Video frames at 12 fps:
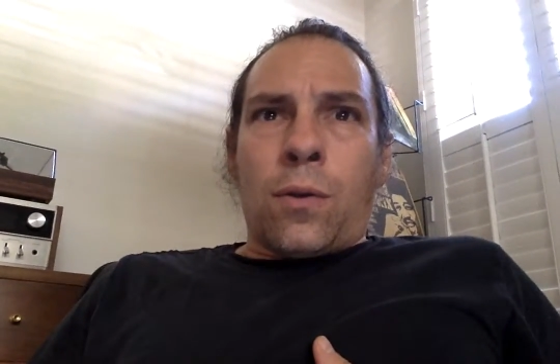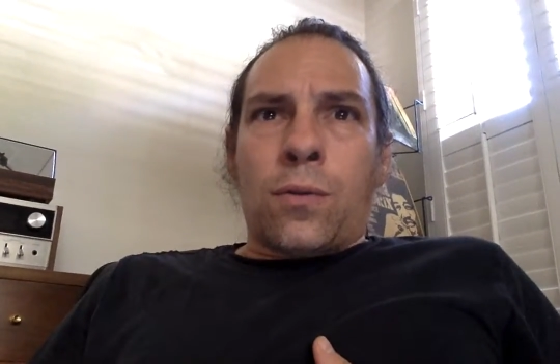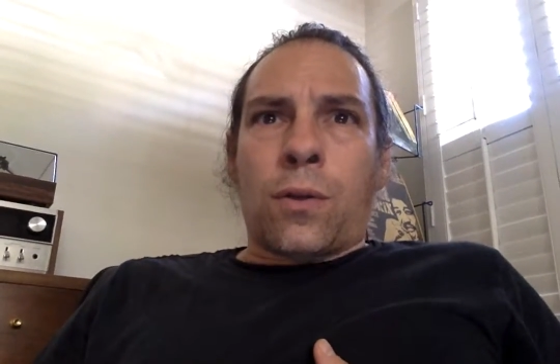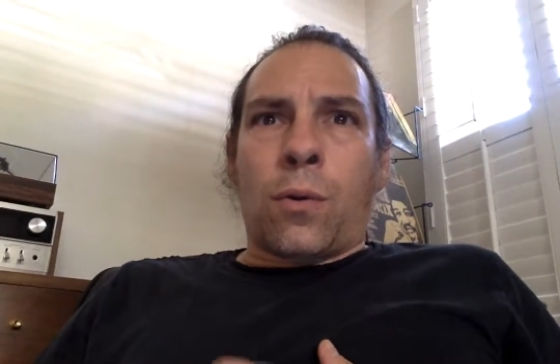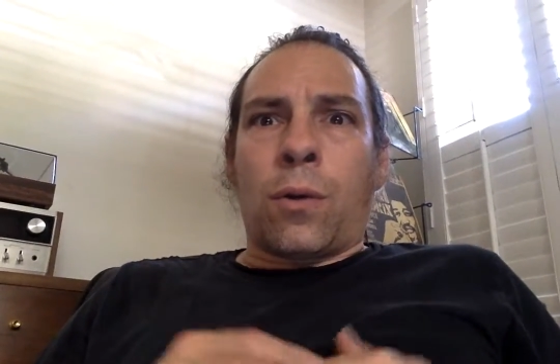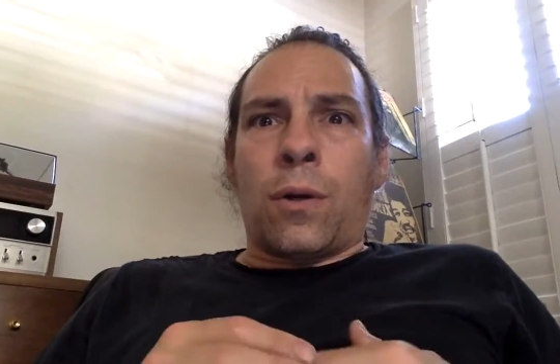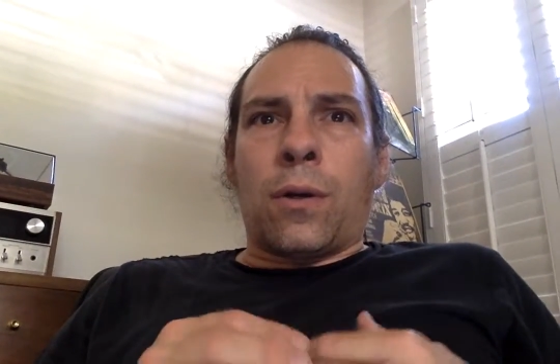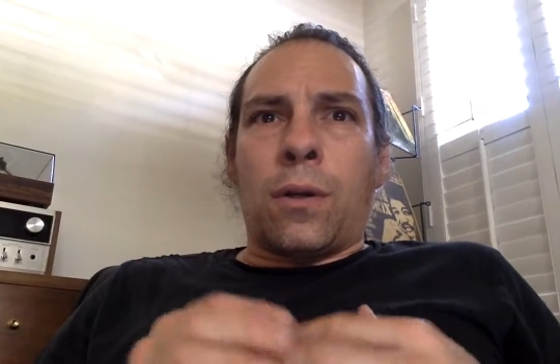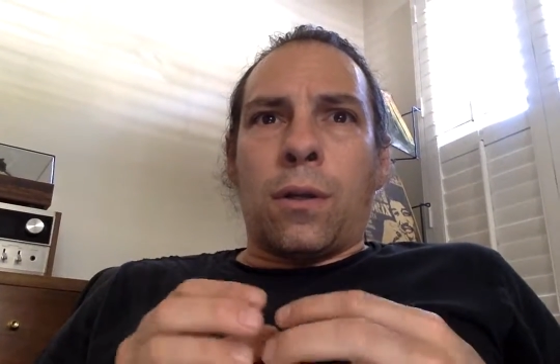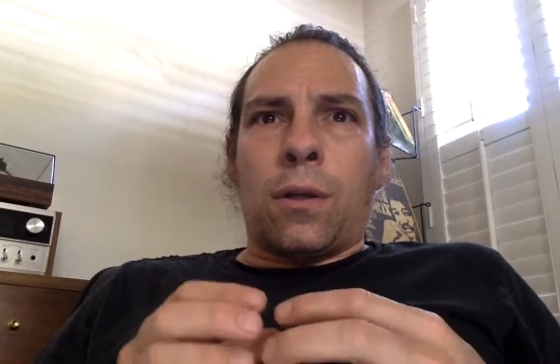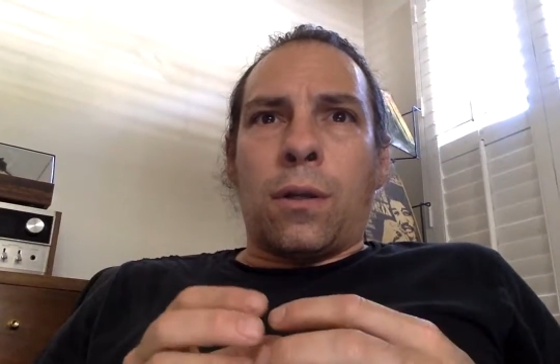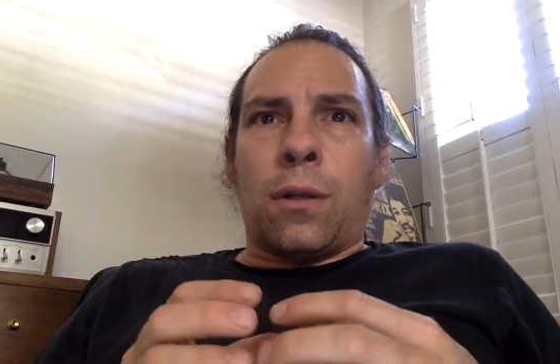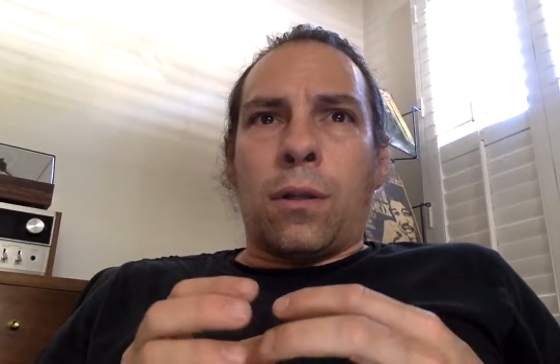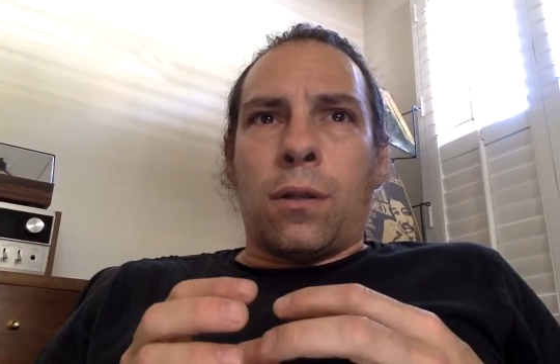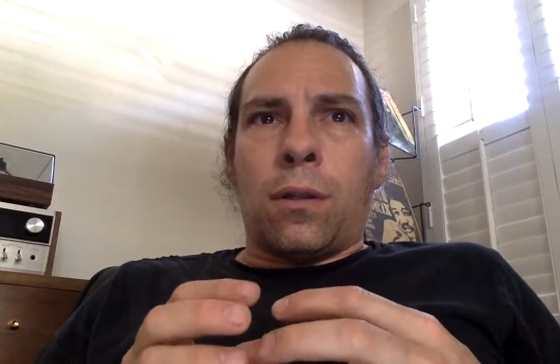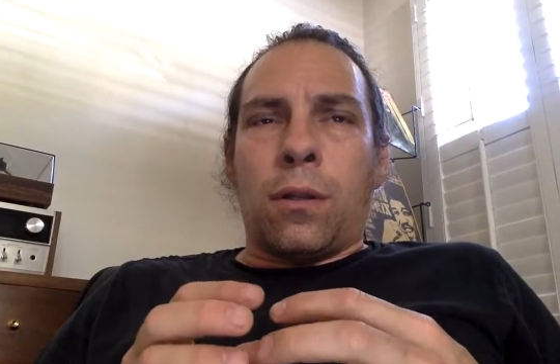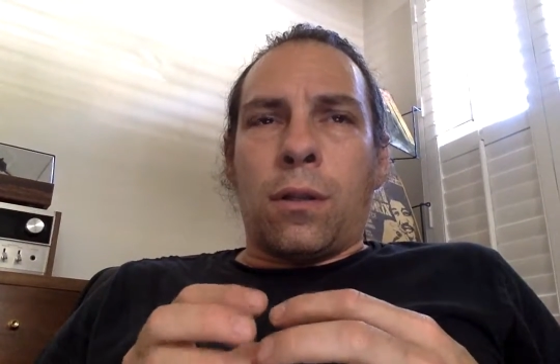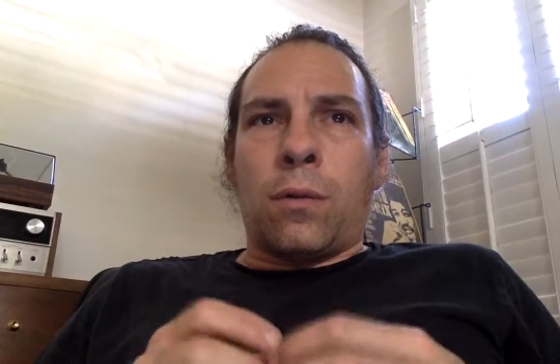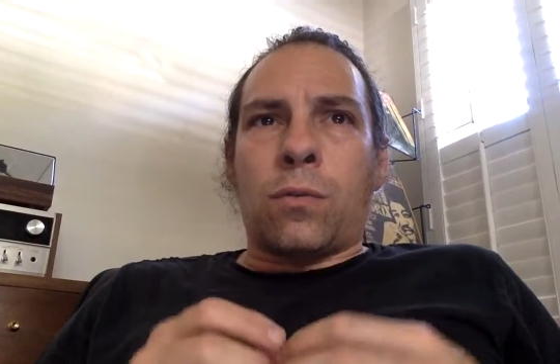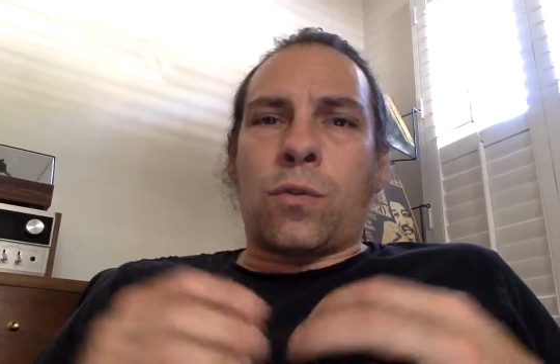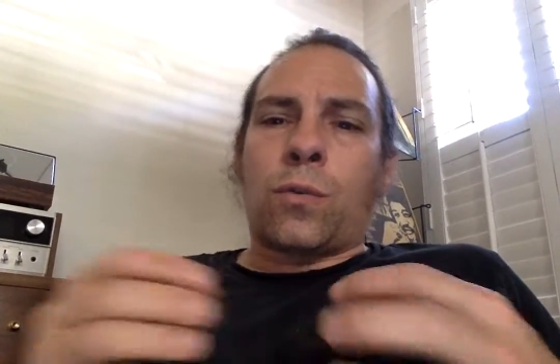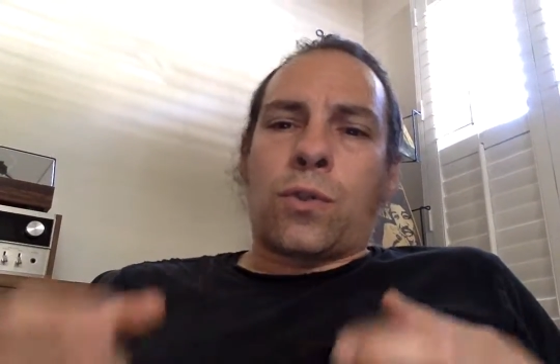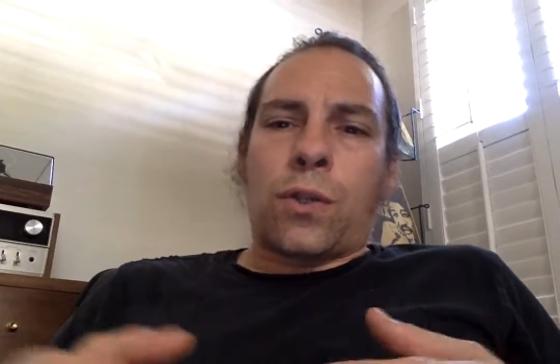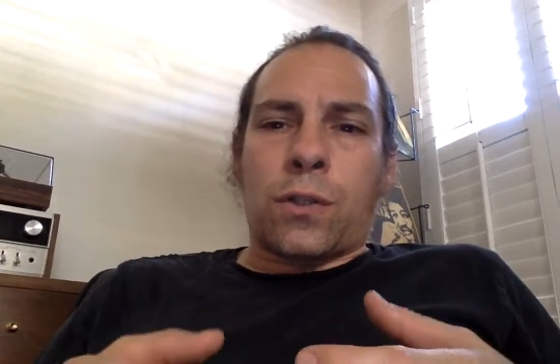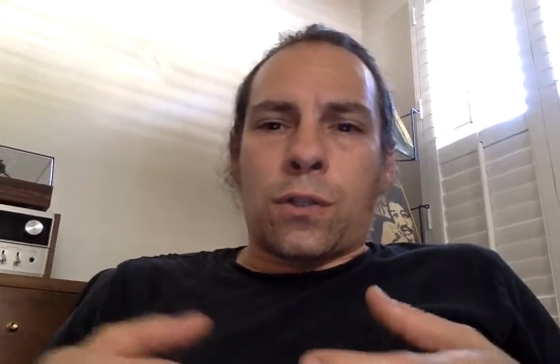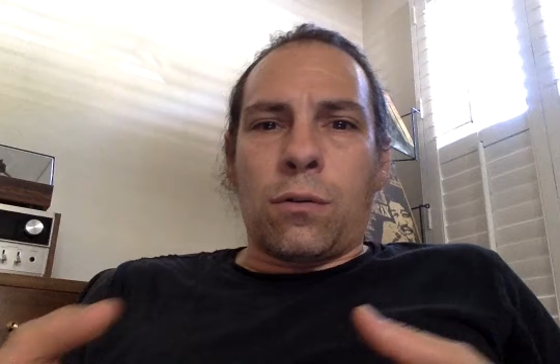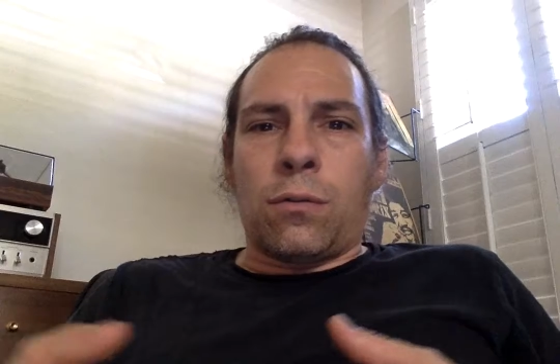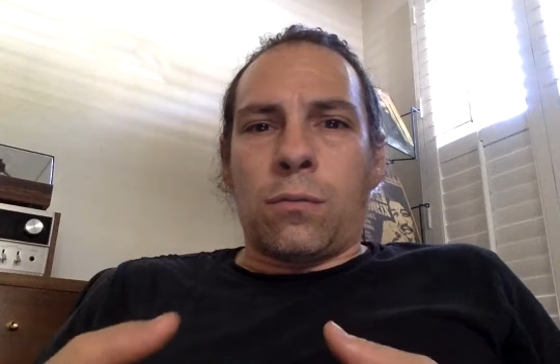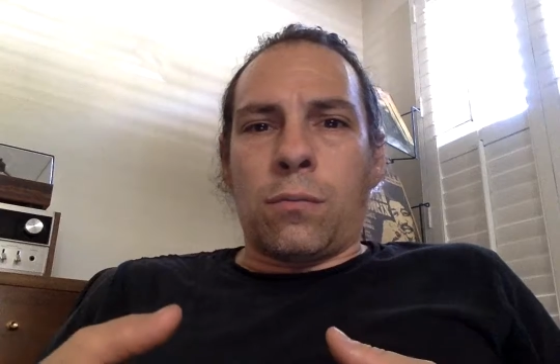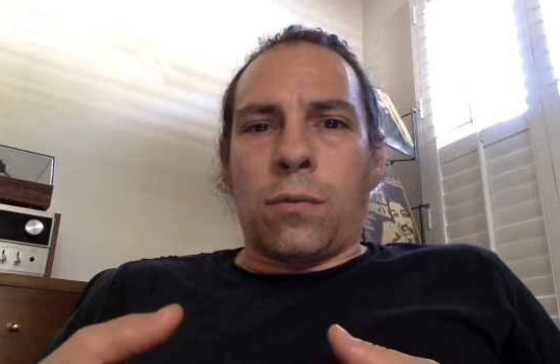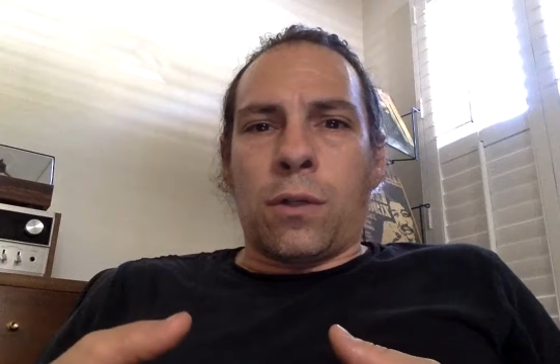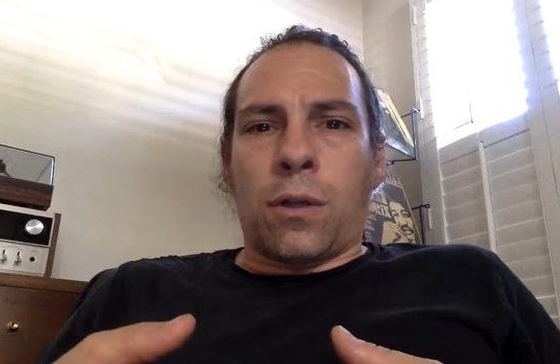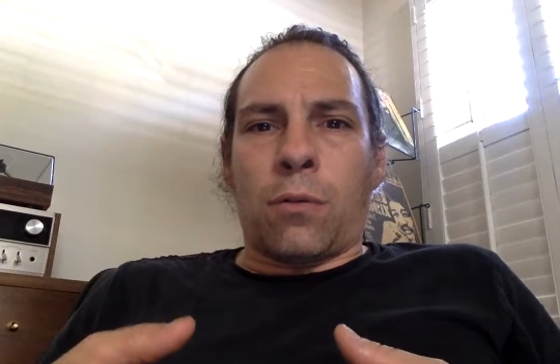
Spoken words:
so this was just to,